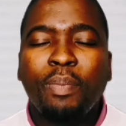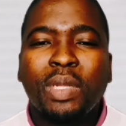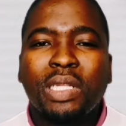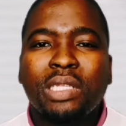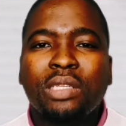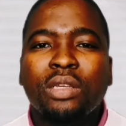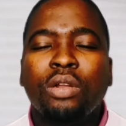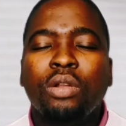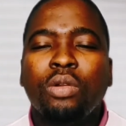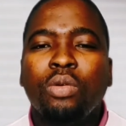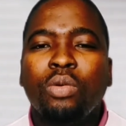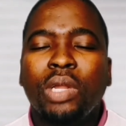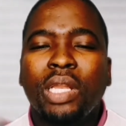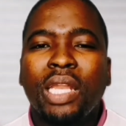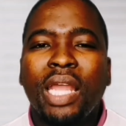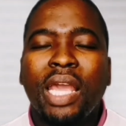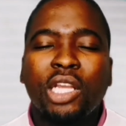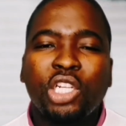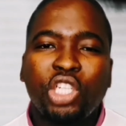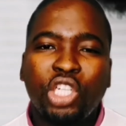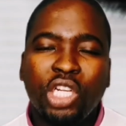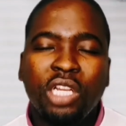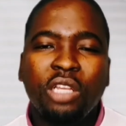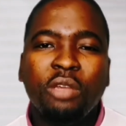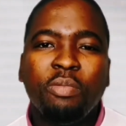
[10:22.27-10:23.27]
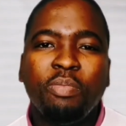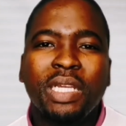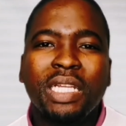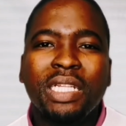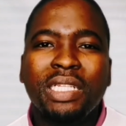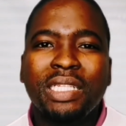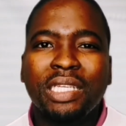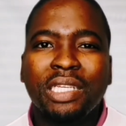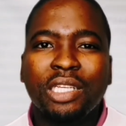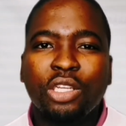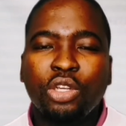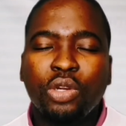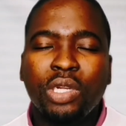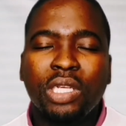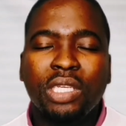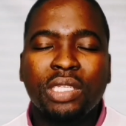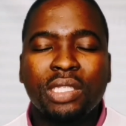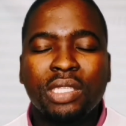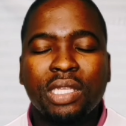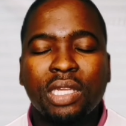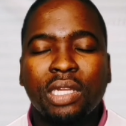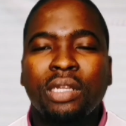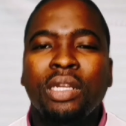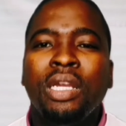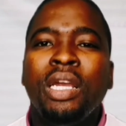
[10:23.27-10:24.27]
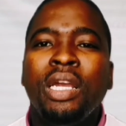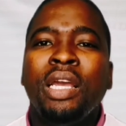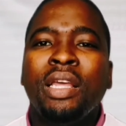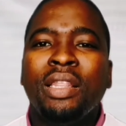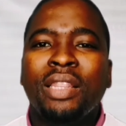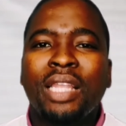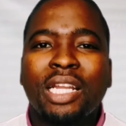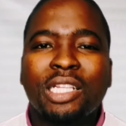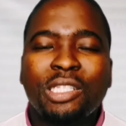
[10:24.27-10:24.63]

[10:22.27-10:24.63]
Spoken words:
capital will actually be decreasing.